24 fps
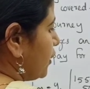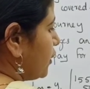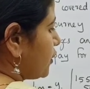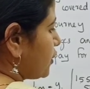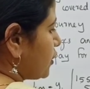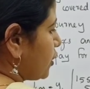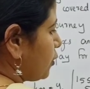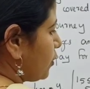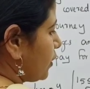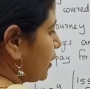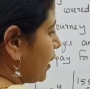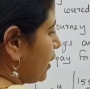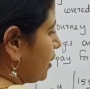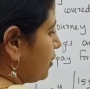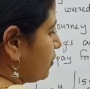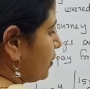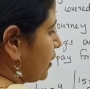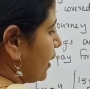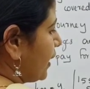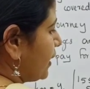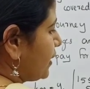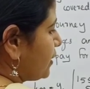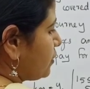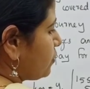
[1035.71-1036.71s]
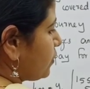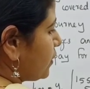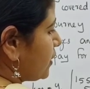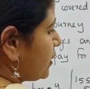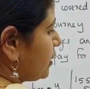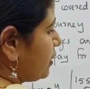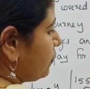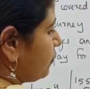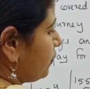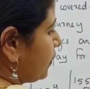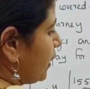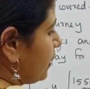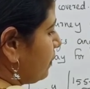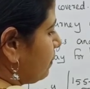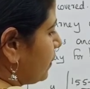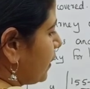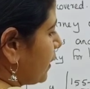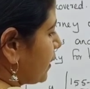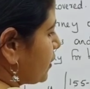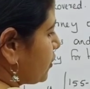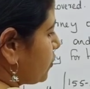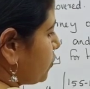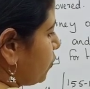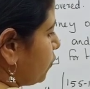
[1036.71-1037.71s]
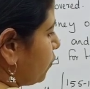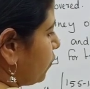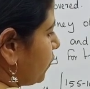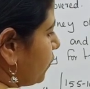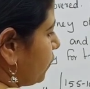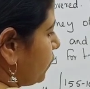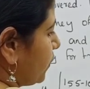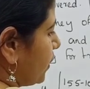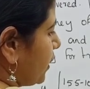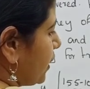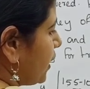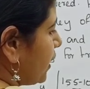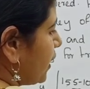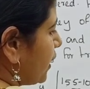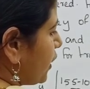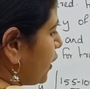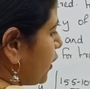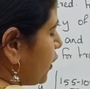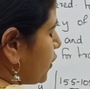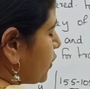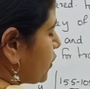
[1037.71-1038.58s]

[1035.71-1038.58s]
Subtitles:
So you can write 25 plus 250.